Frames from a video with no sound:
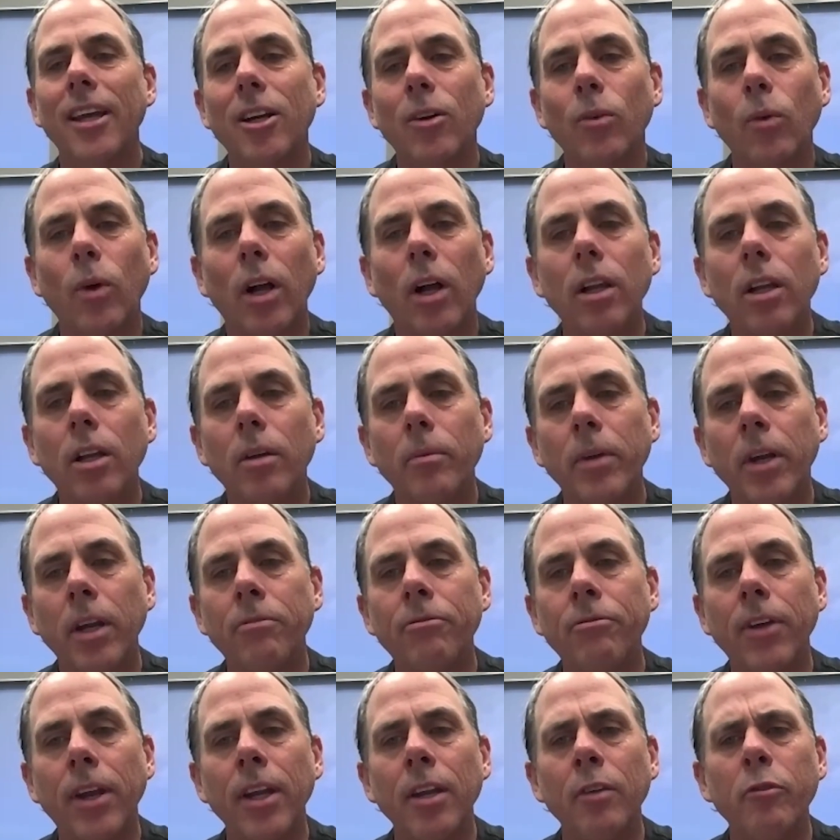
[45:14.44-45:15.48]
welcome. And if
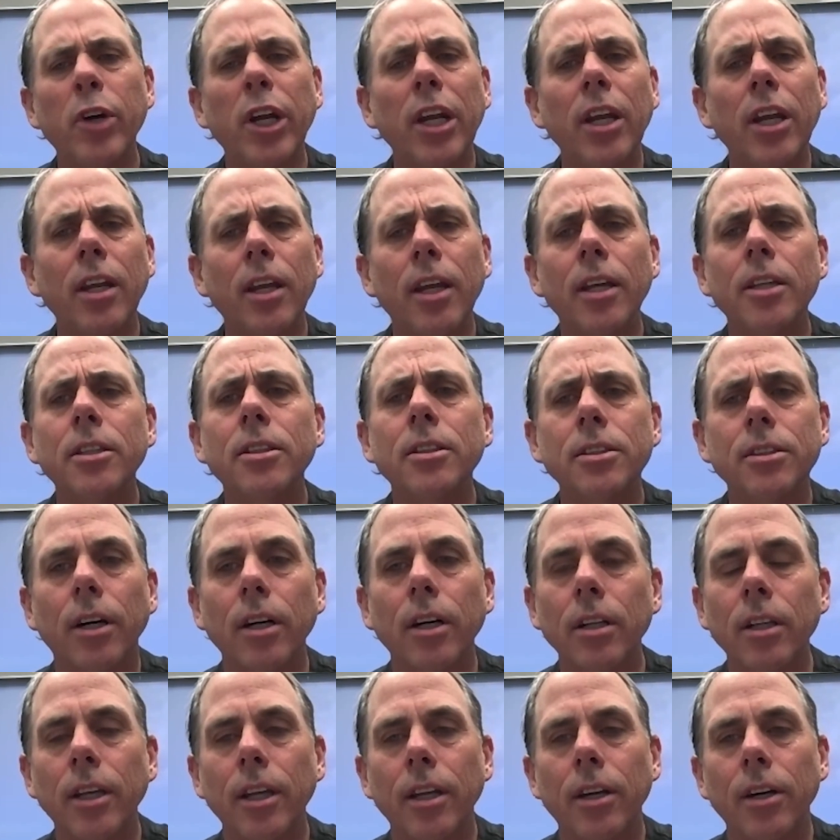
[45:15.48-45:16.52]
anybody is
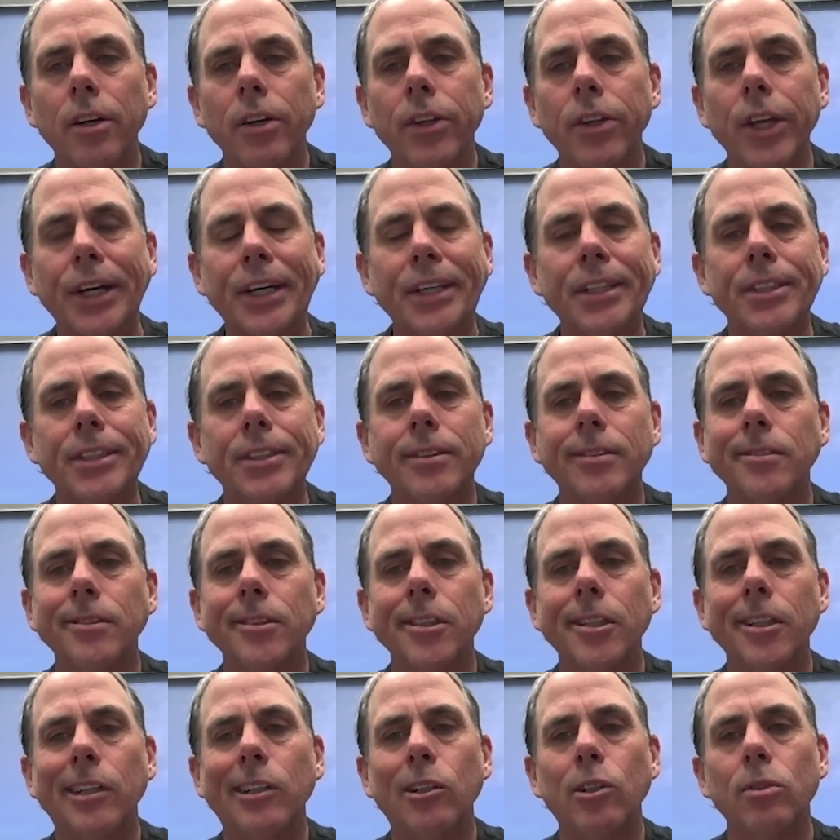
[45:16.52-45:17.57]
struggling or does,
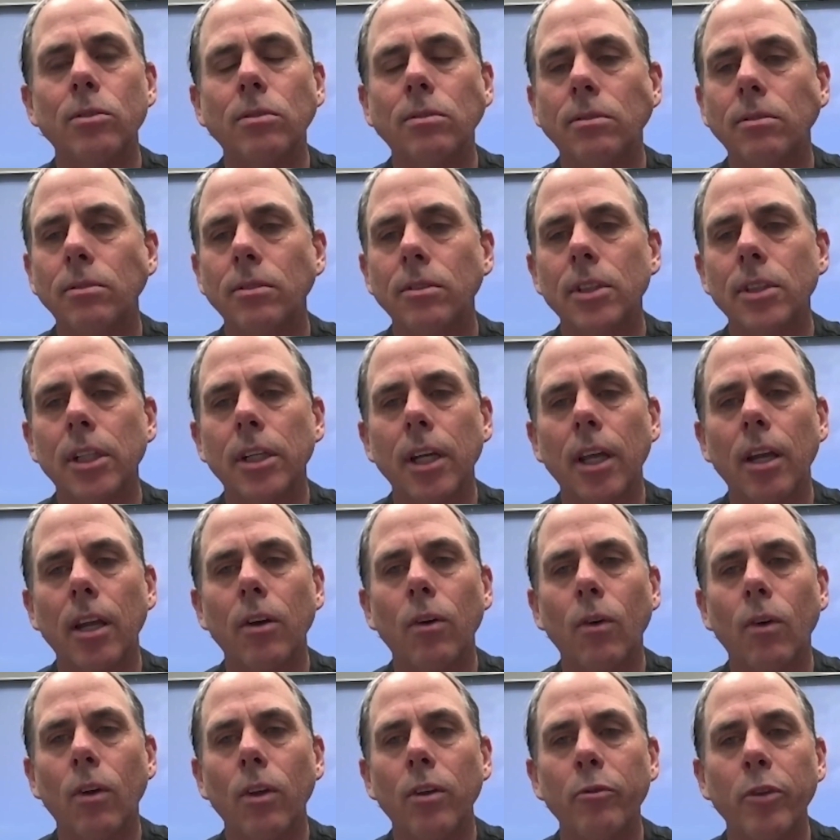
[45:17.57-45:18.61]
want to get a
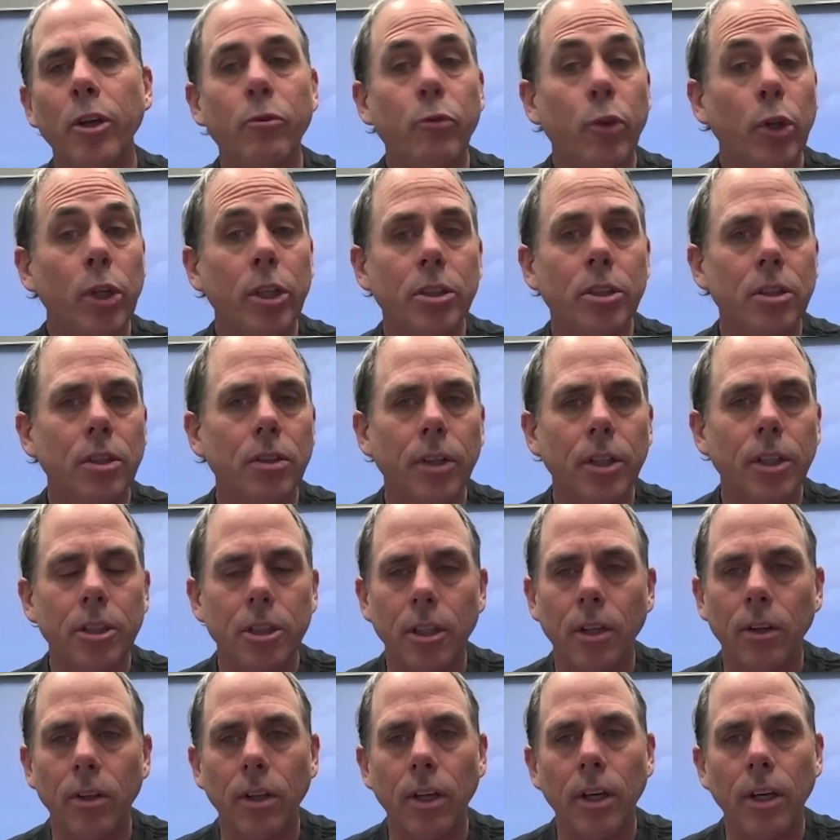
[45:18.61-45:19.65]
hold of me, please do reach out.
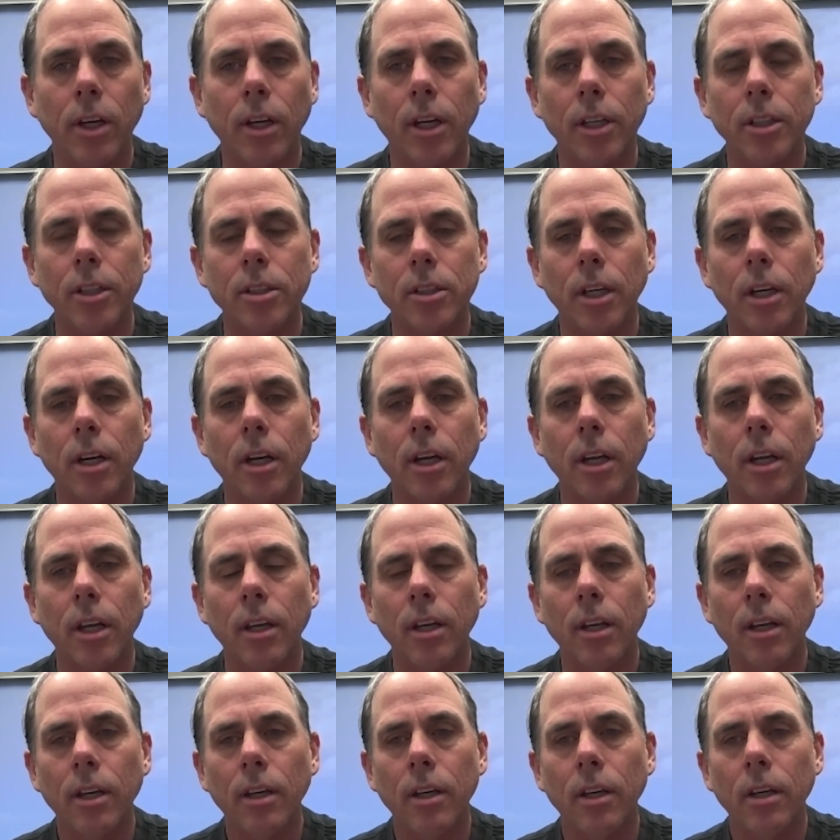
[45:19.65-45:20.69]
Like I said, I
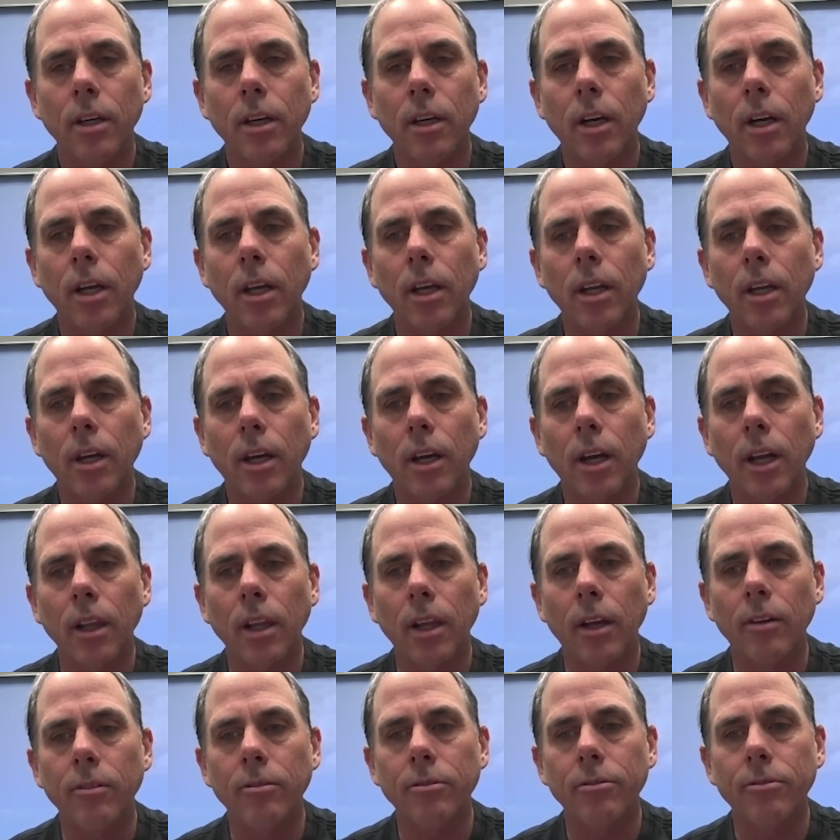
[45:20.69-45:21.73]

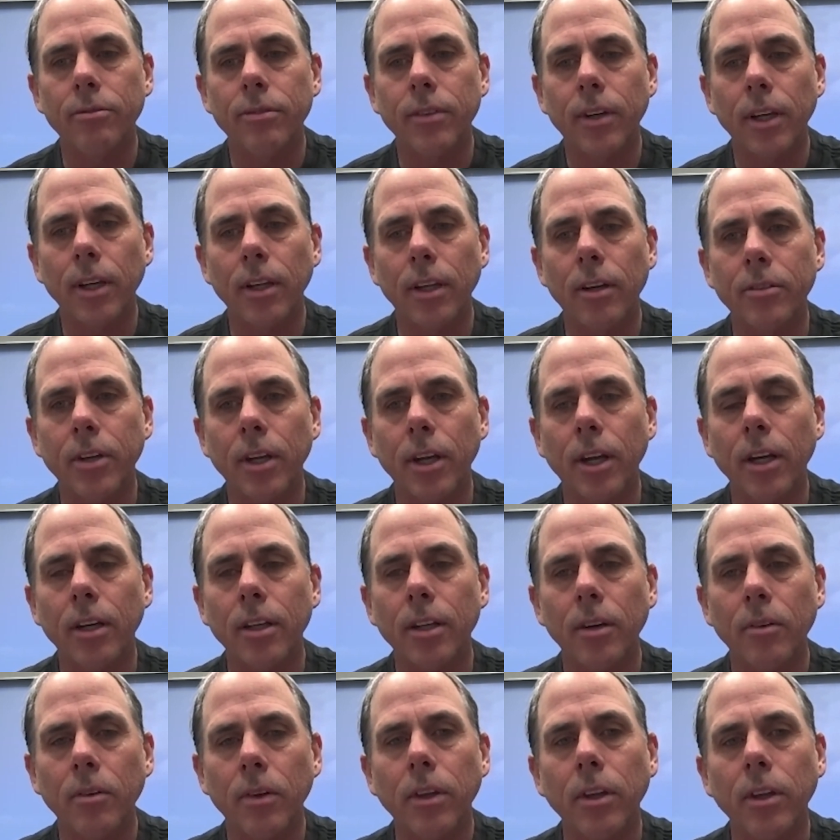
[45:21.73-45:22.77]
love connecting
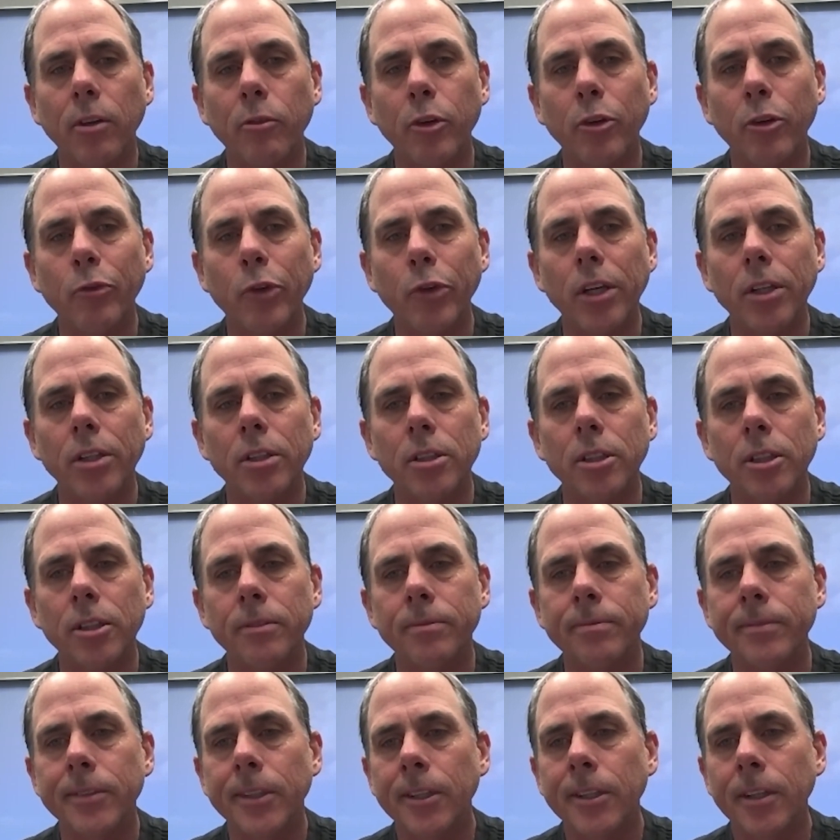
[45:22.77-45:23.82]
with human beings, and
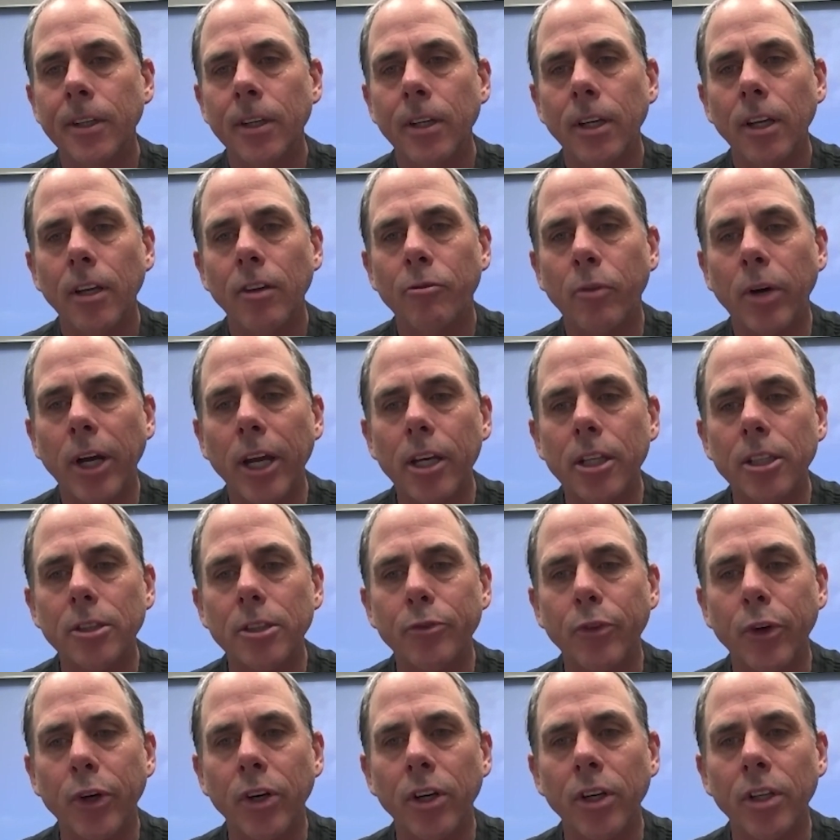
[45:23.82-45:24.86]
if my
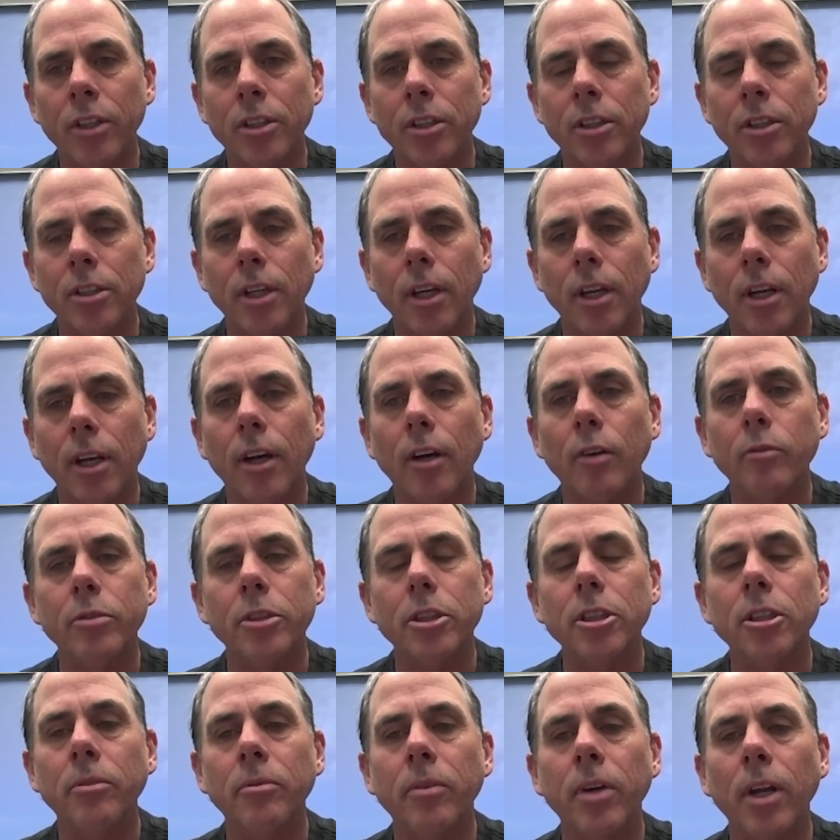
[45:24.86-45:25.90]
experiences can help
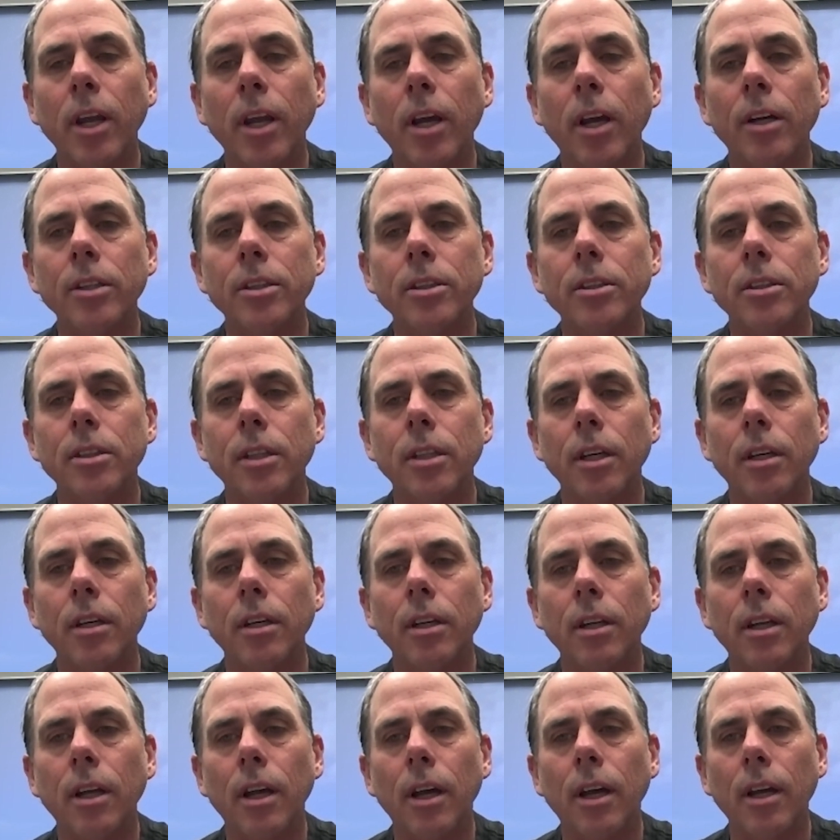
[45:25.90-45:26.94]
somebody else, then
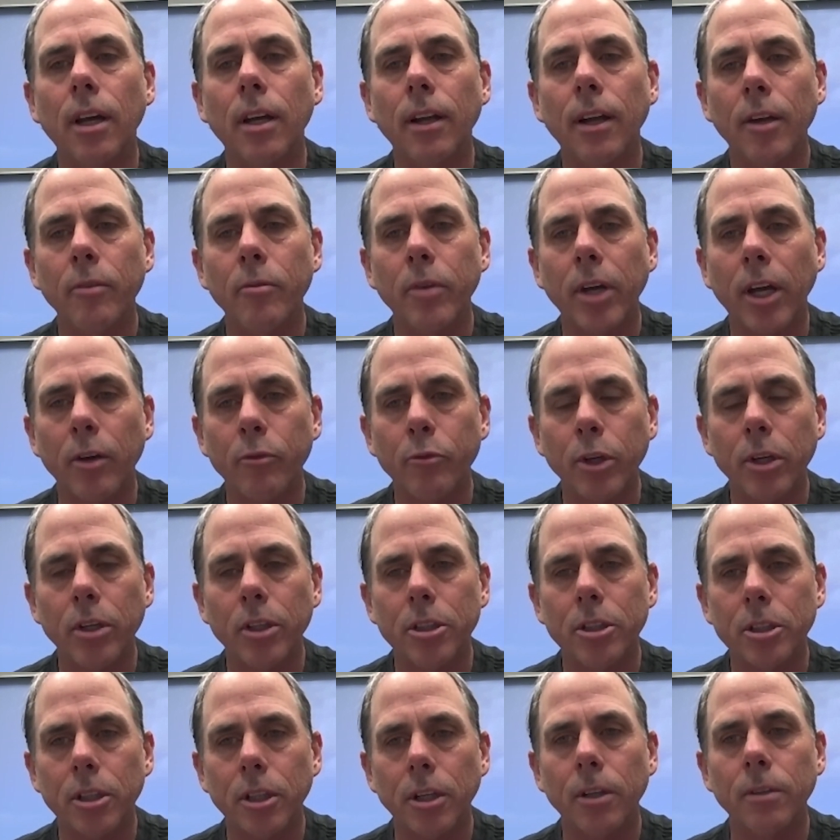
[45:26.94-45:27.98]
I'm happy to
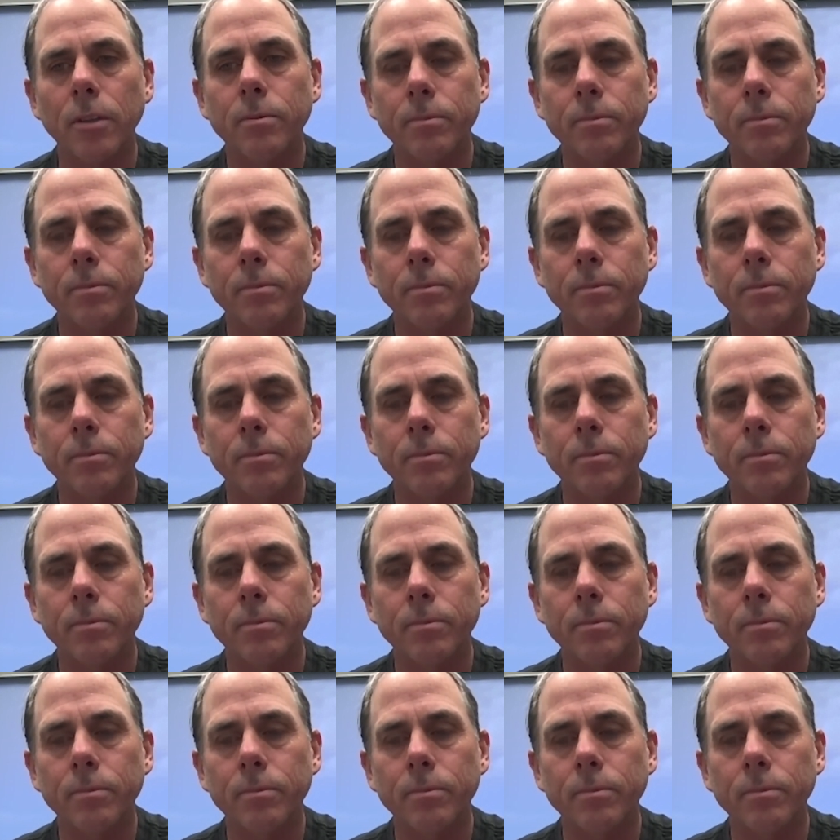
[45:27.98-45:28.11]
share.